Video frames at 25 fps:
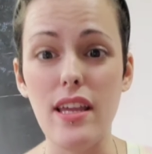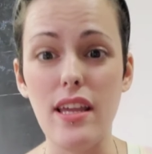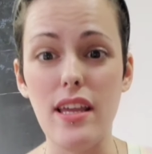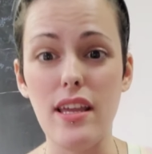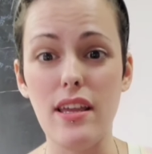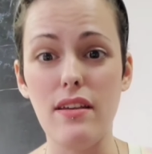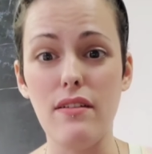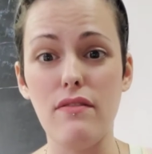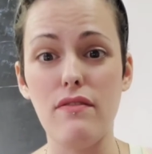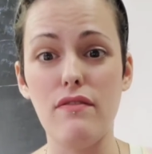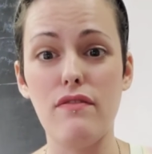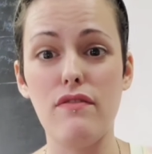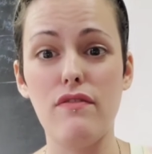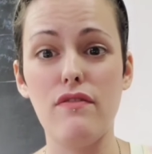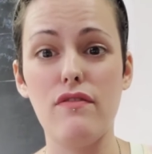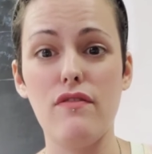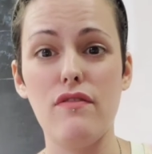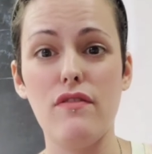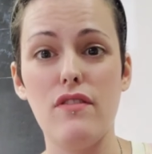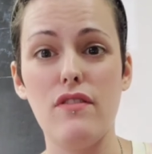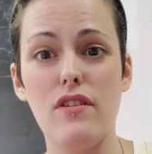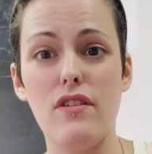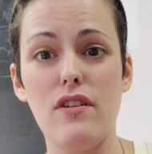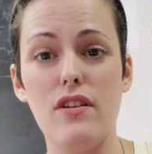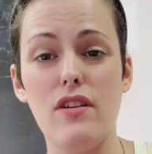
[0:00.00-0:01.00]
if
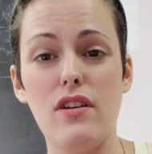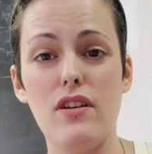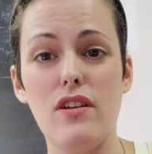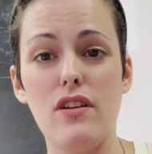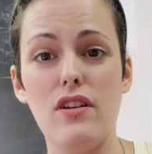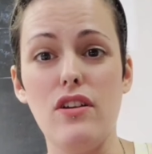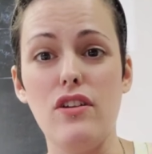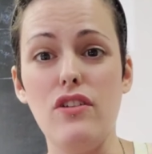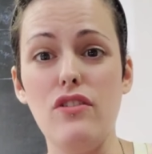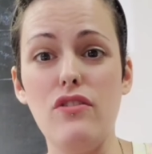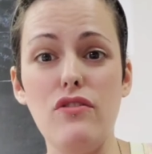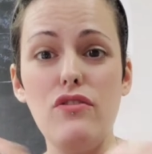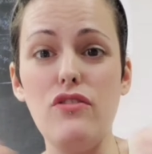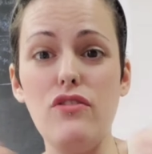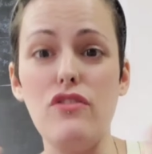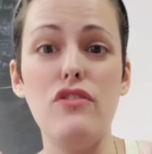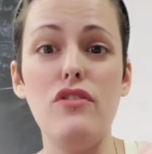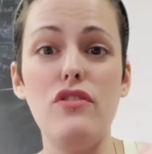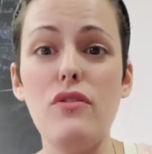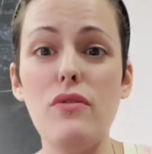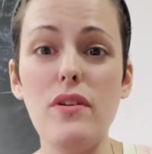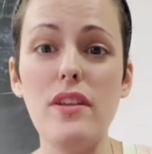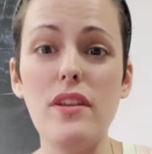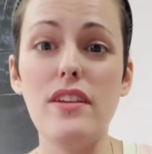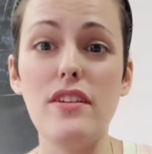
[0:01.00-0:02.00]
you you
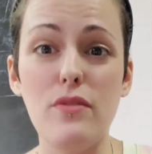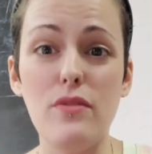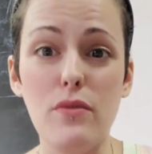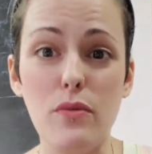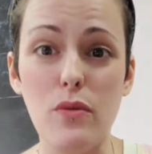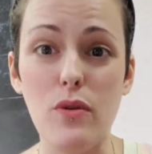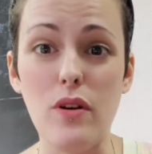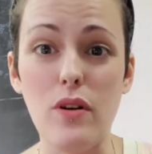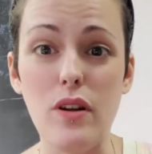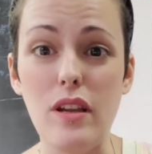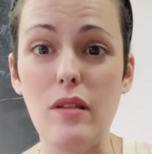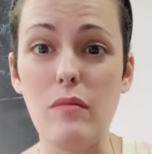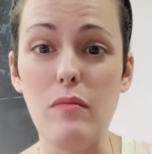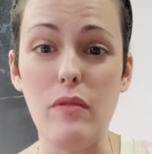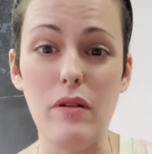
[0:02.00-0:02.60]
don't need to worry